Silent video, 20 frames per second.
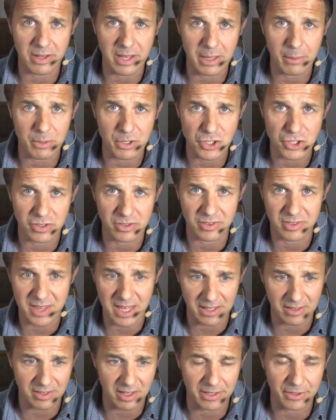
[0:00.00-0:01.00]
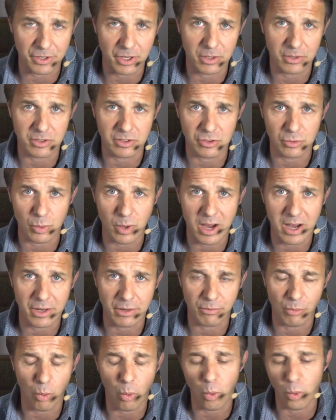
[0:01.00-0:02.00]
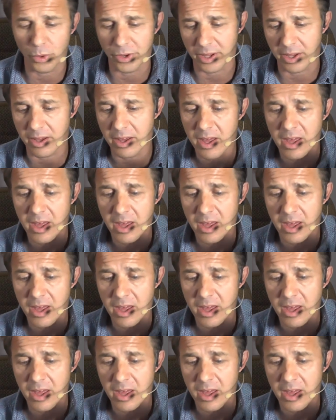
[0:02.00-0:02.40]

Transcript: images that I'd noticed were out of order